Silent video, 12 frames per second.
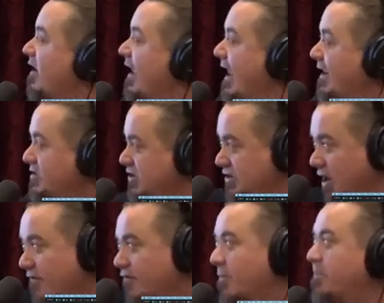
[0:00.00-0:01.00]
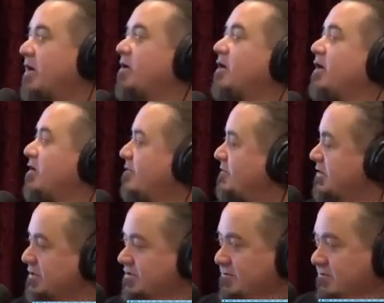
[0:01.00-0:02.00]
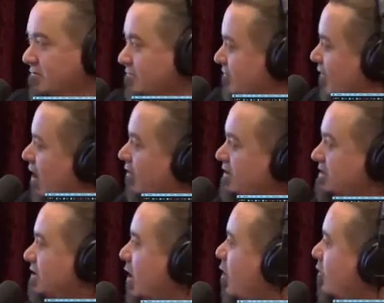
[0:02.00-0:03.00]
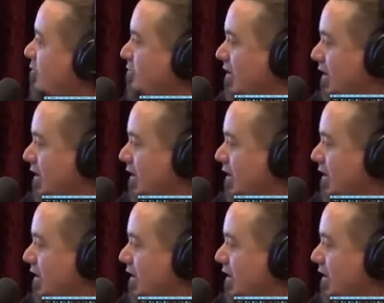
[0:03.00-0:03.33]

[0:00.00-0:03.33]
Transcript: And just over a period of just very slow